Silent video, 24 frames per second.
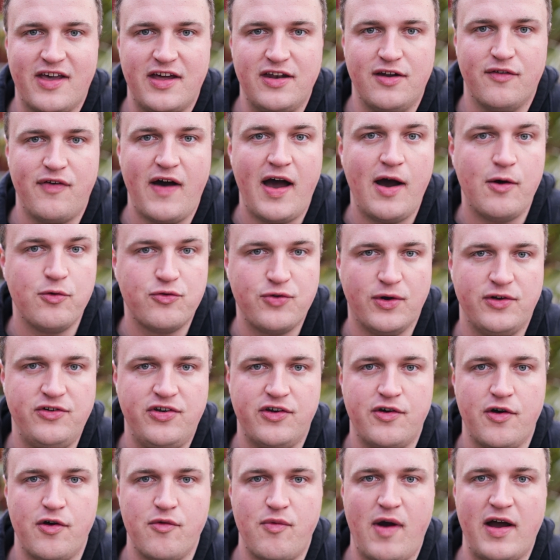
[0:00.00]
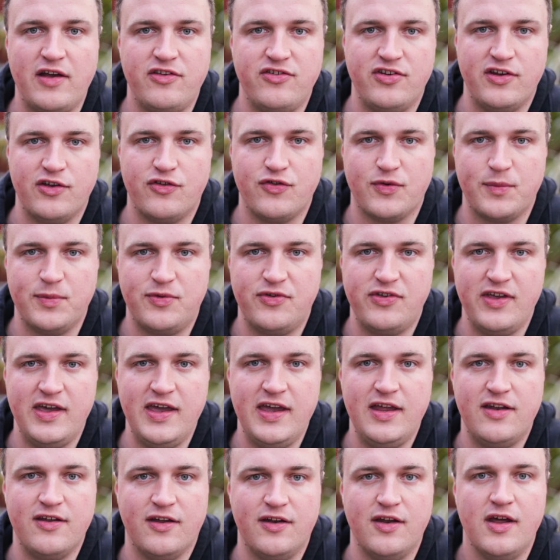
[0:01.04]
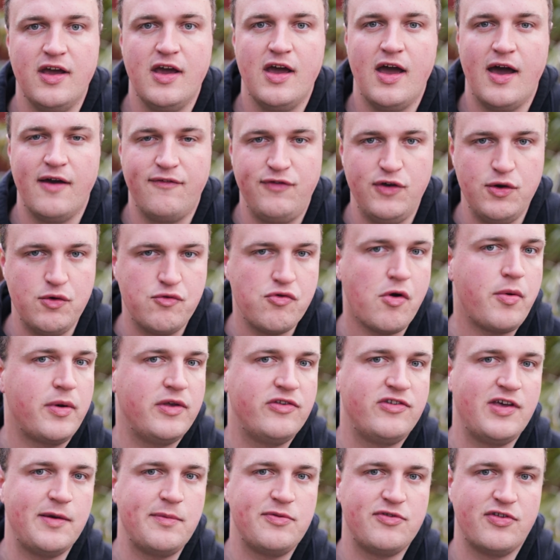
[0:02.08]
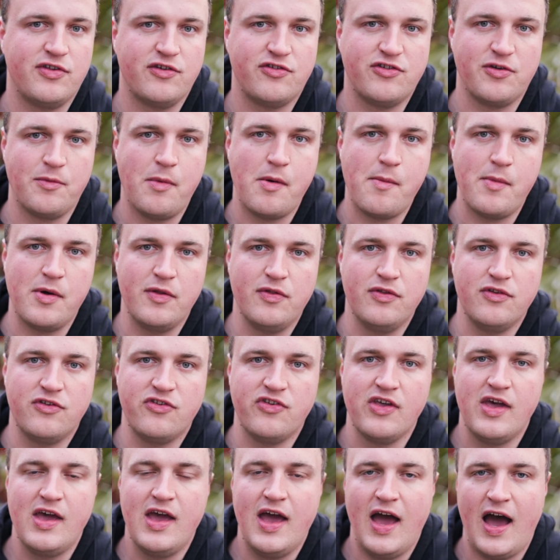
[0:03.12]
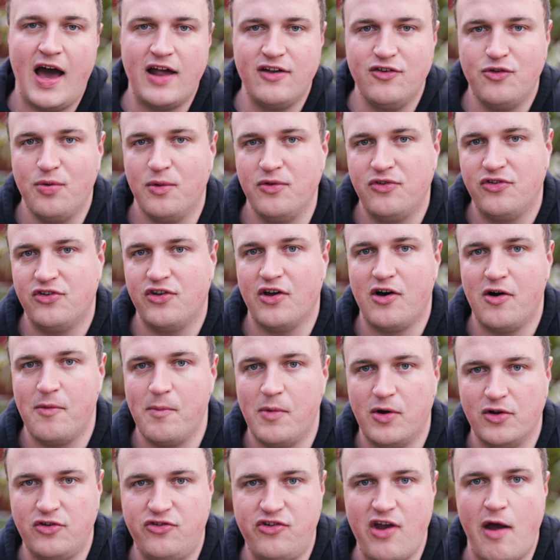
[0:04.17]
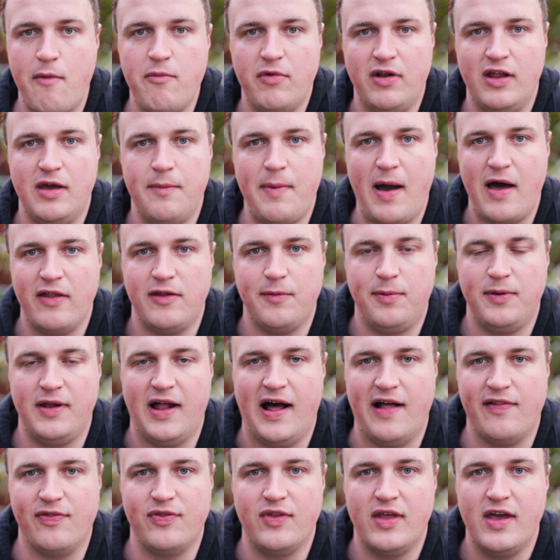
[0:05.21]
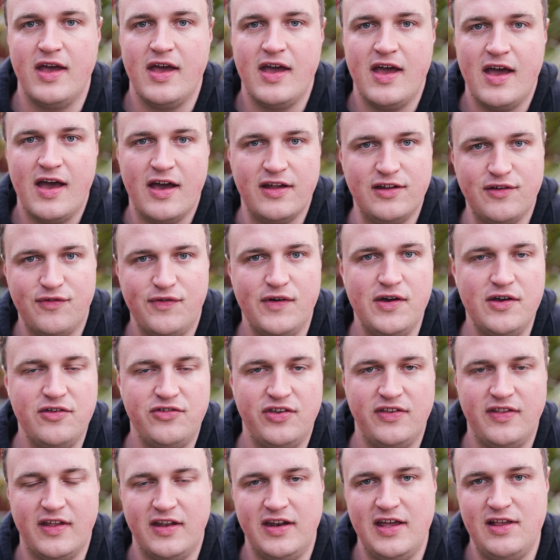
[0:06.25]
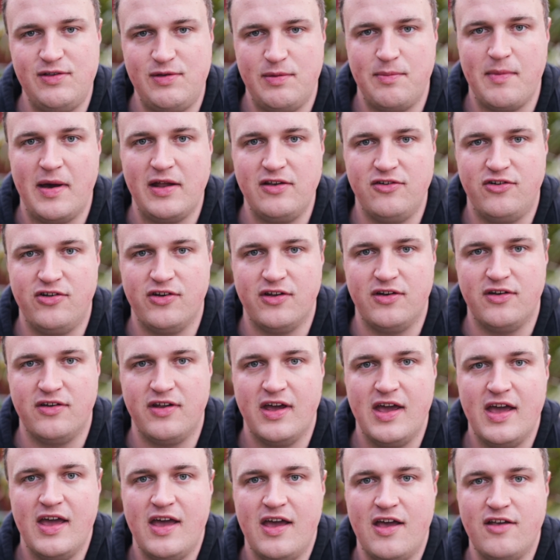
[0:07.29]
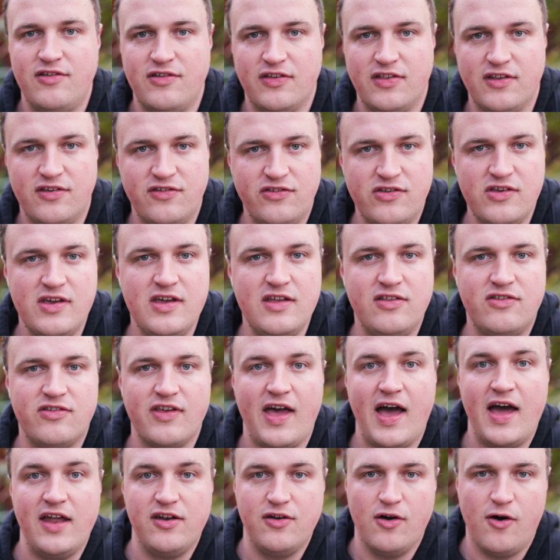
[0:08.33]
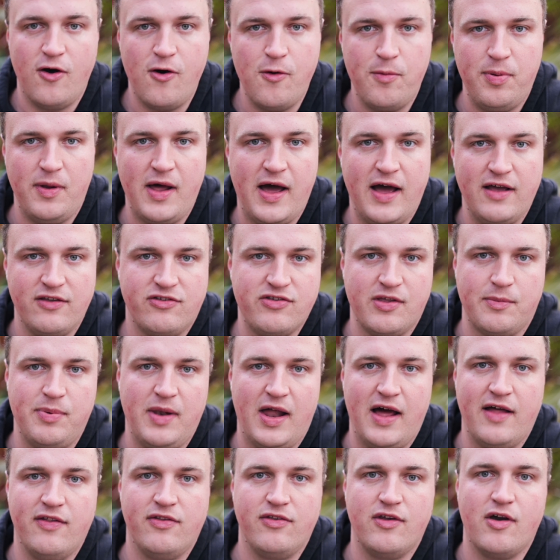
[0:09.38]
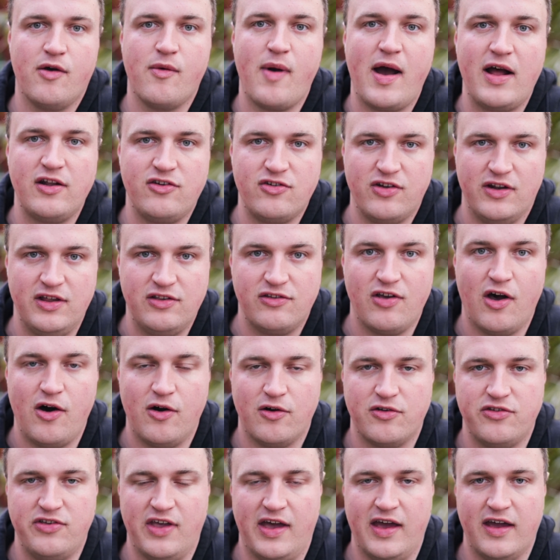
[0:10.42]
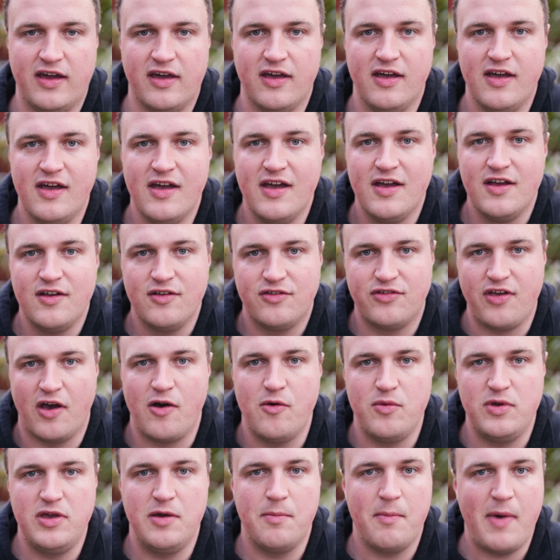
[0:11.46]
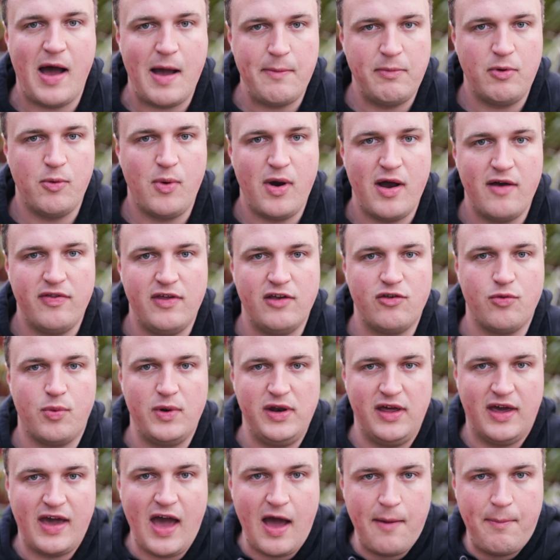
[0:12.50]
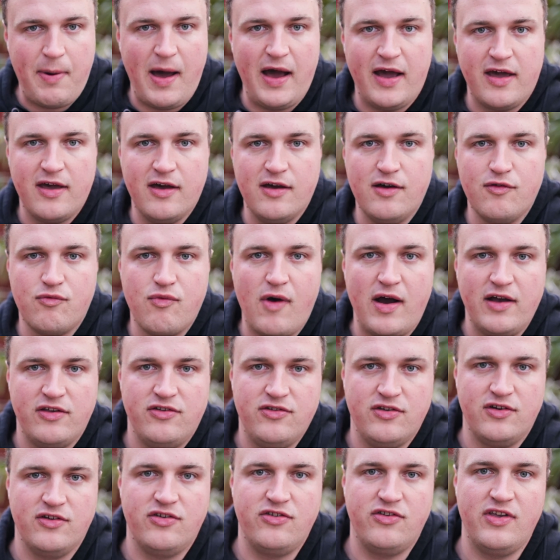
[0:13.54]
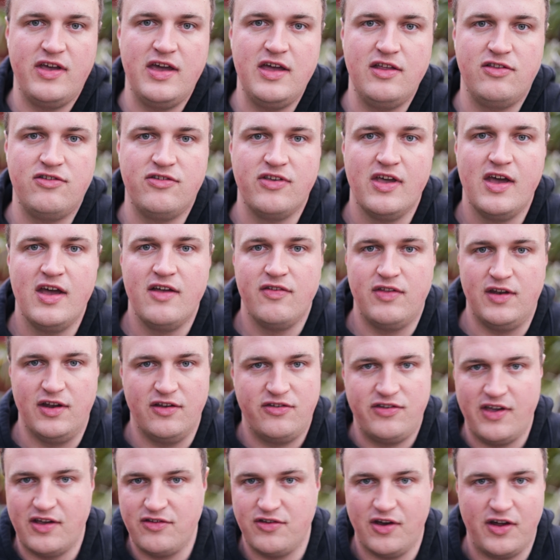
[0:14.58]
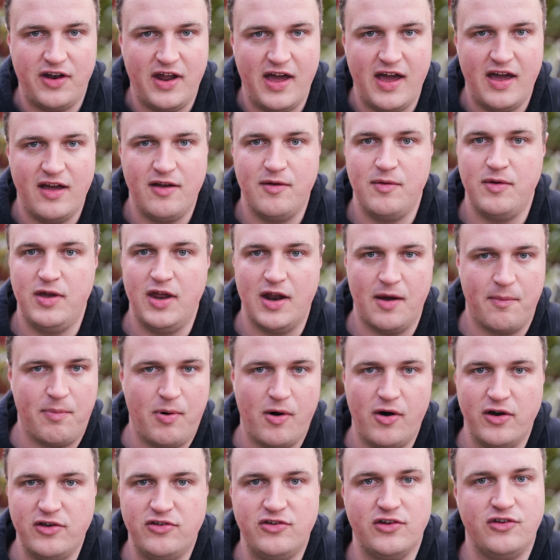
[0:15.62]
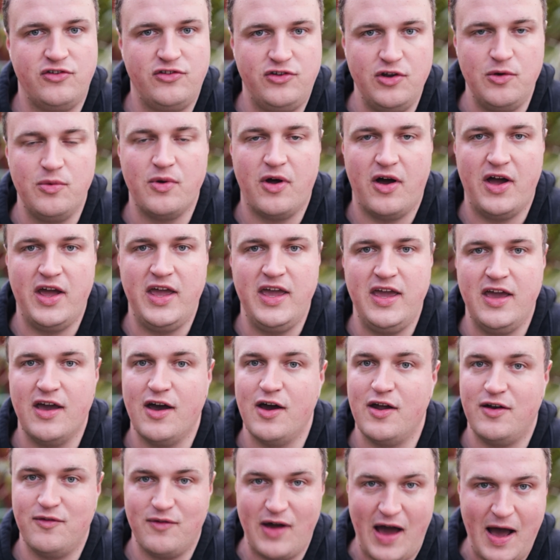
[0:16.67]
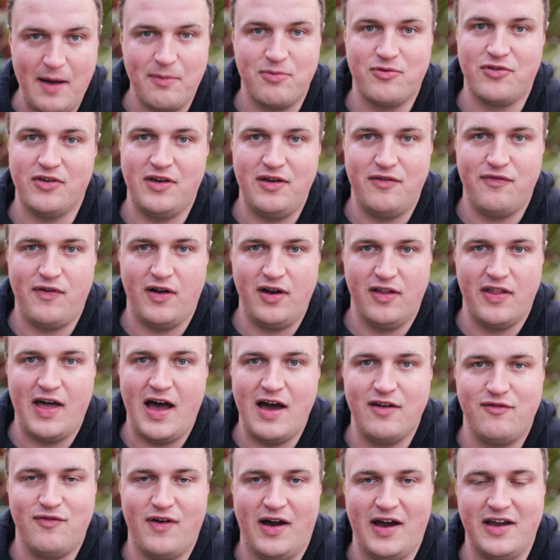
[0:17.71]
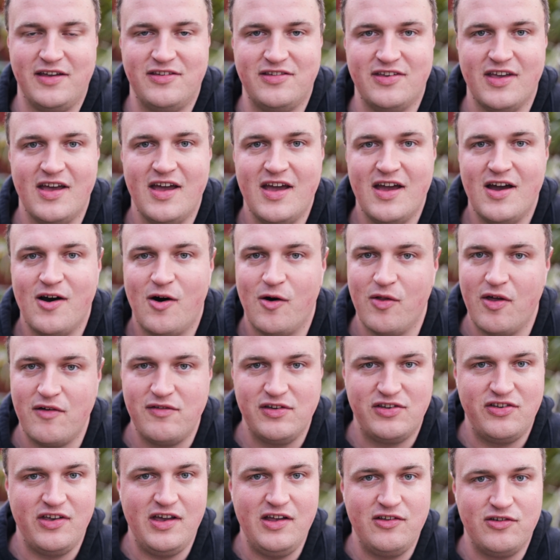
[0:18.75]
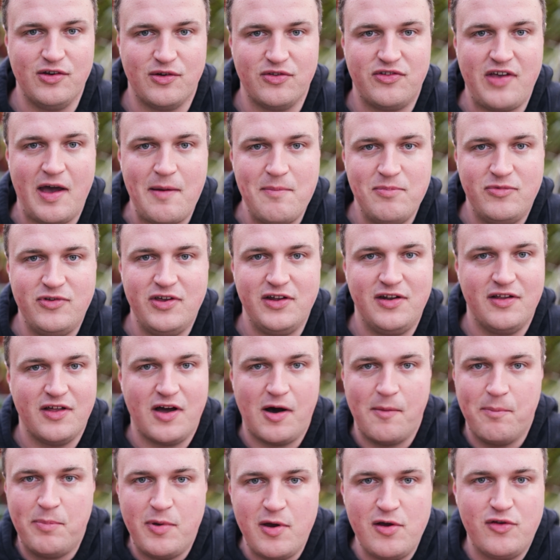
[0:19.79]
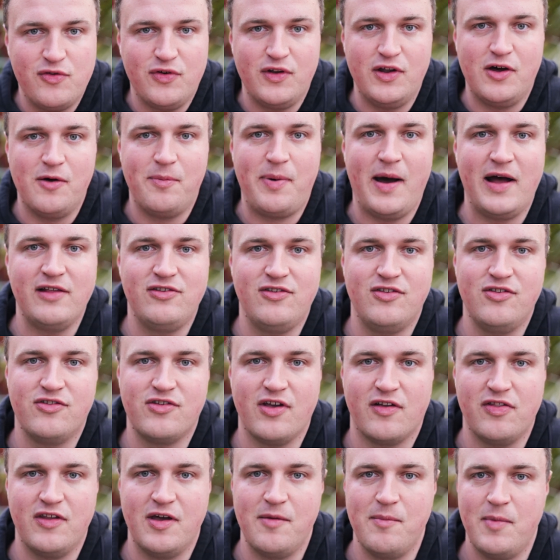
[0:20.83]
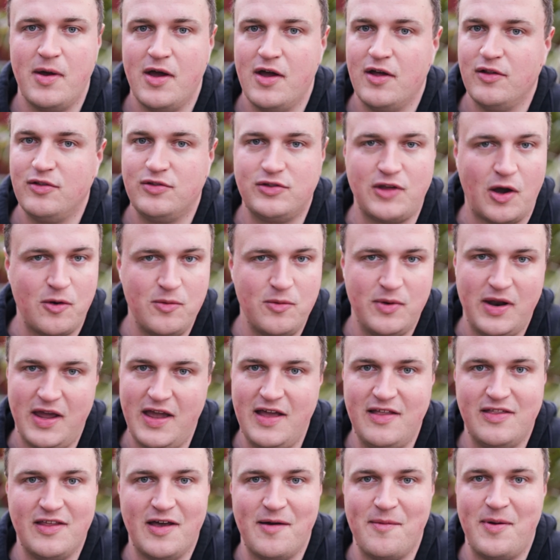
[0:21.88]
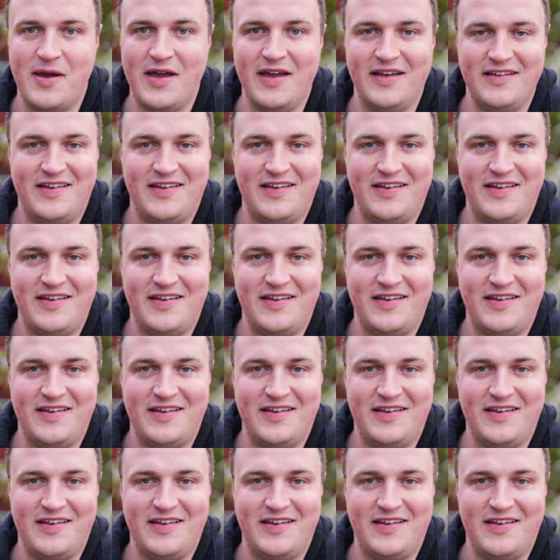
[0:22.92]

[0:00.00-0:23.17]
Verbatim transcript: then of how to actually grow Ricinus from seed and a few growing tips for the summer months, I just want to talk more generally about the plant. And the first thing that needs to be mentioned is that the seeds and all parts of the plant are actually toxic. So you might be aware of this when you get a packet of Ricinus seeds, that it says on it, you know, poisonous, do not eat, and absolutely follow that advice. Although the seeds look tempting and they've got beautiful little patterns on them, don't eat them.